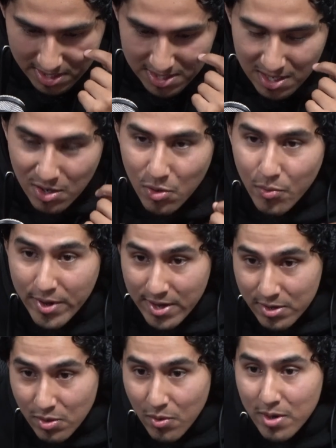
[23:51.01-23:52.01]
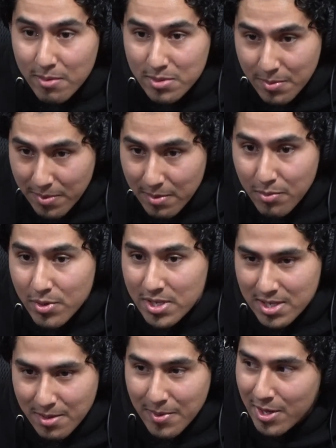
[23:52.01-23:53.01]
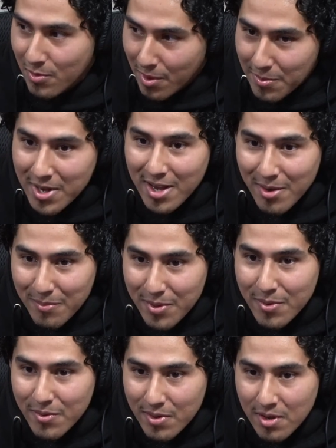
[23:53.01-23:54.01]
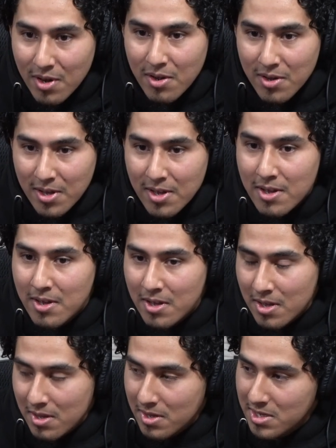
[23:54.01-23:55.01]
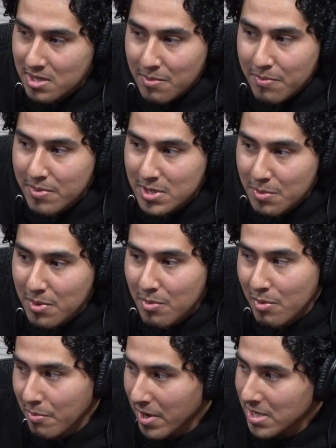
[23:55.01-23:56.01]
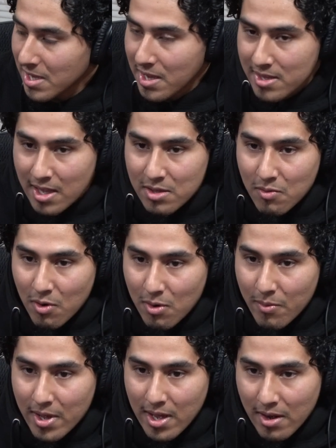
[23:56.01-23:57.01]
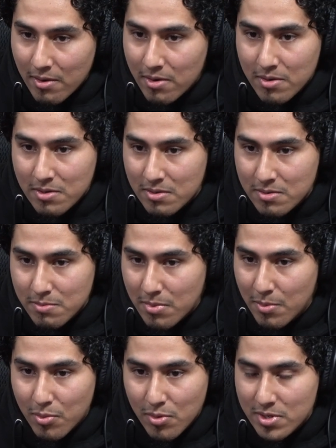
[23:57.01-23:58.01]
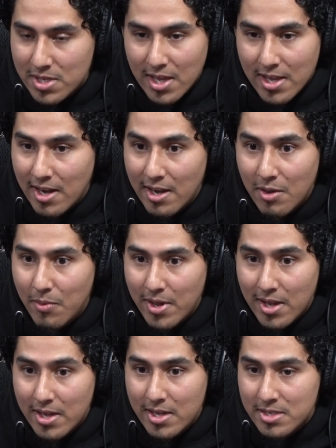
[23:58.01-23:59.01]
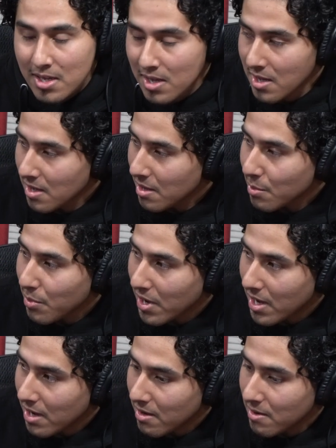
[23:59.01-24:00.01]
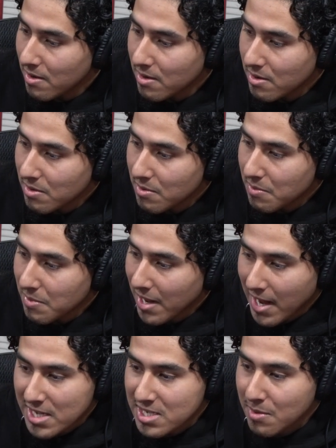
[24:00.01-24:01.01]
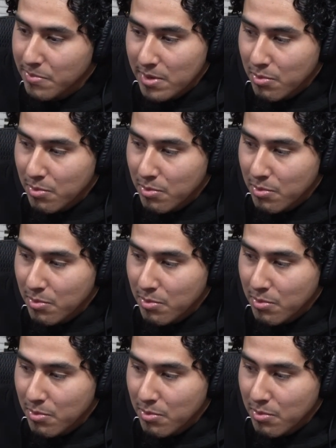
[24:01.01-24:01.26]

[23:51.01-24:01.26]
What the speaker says: it's a little weird going up to people at a time. "Hey, you want me to help you?" Because some people might take that the wrong way. I don't know. People could take it anyway, I guess. But like I see